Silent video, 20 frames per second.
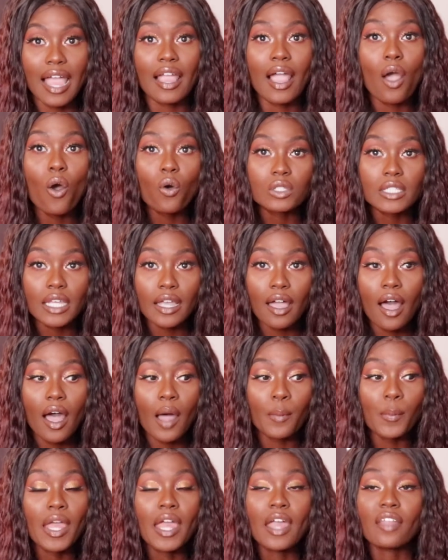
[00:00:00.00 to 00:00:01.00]
holding
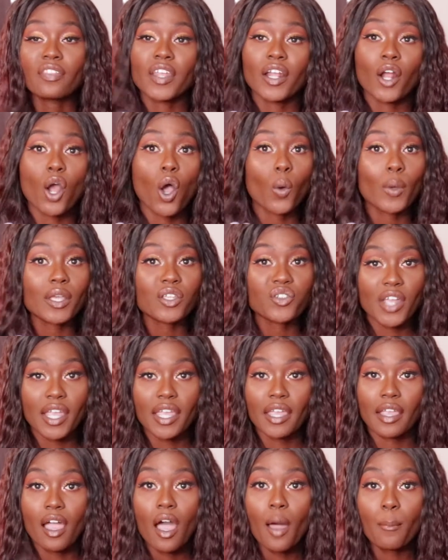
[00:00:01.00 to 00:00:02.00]
up. They're always
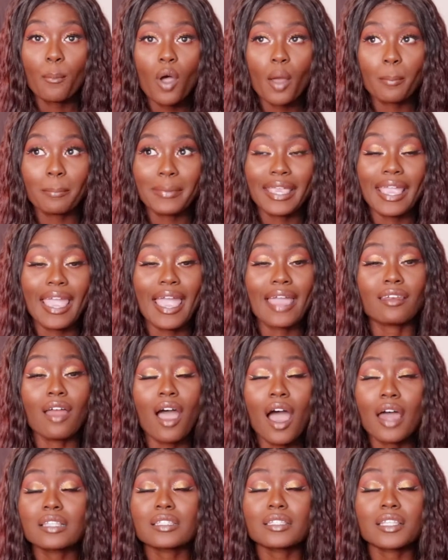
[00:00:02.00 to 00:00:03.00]
checking up on me, and
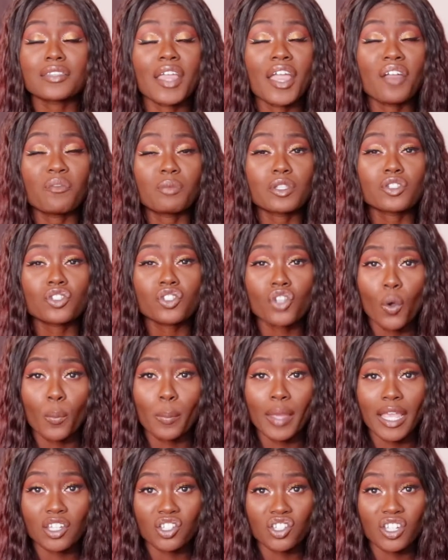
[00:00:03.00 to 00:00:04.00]
honestly they have been so
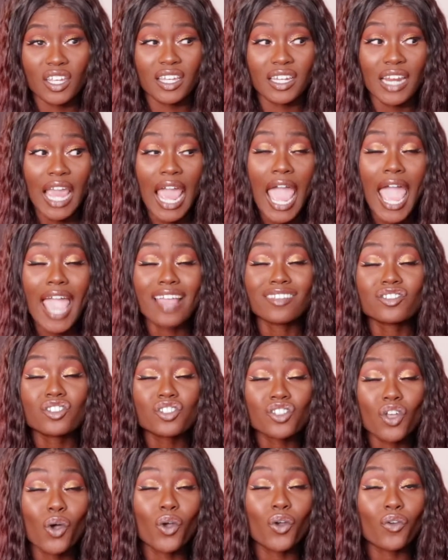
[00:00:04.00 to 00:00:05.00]
patient and
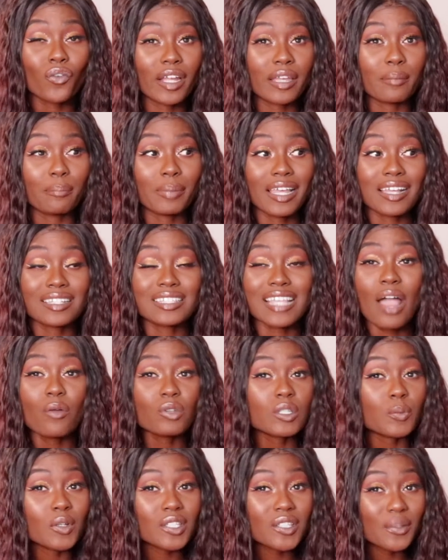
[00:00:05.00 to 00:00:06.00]
so great, because I
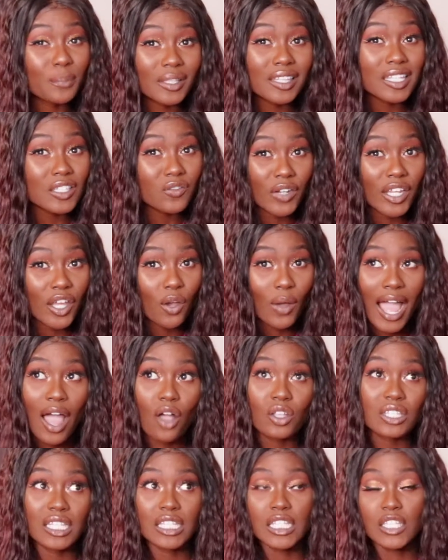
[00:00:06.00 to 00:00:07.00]
was supposed to put this video
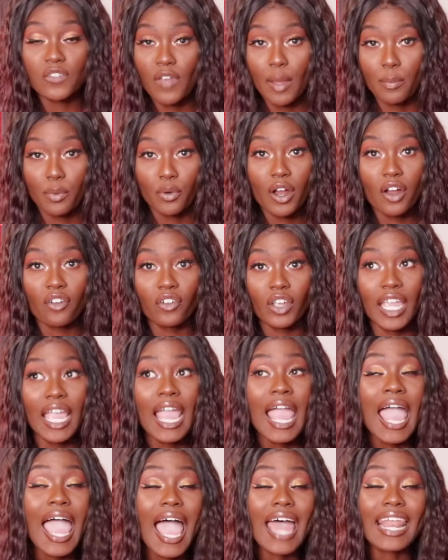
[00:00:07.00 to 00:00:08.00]
out since February,
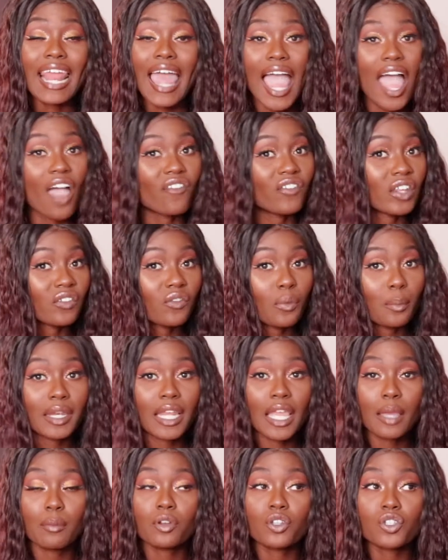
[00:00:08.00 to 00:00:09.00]
and I haven't even
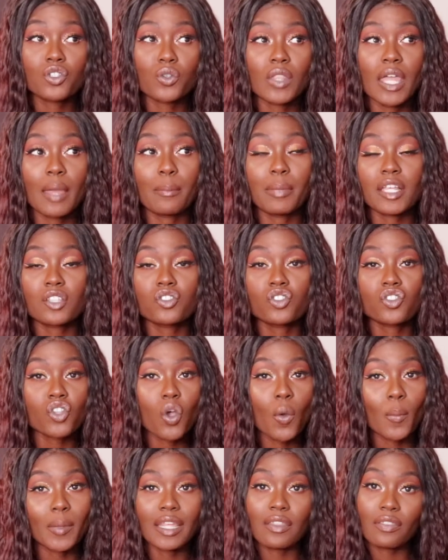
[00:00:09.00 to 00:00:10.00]
been able to do that because
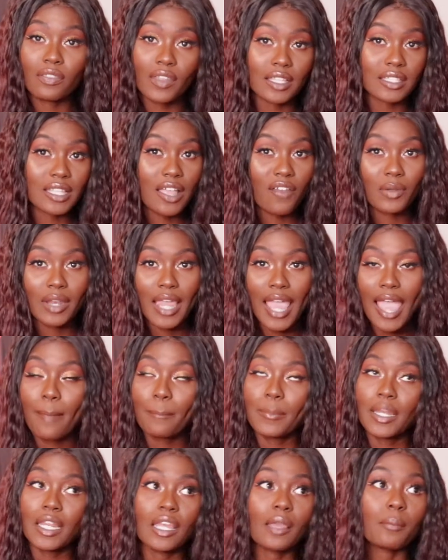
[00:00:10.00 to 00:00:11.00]
so many things have been
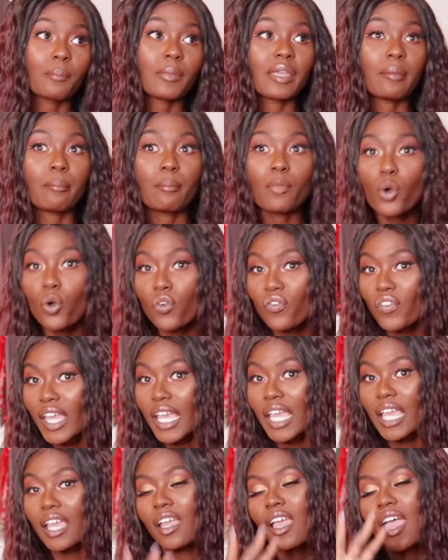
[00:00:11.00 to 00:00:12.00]
happening, me
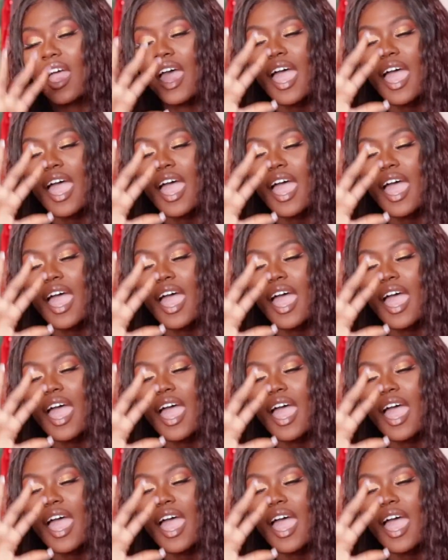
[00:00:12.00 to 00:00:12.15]
moving.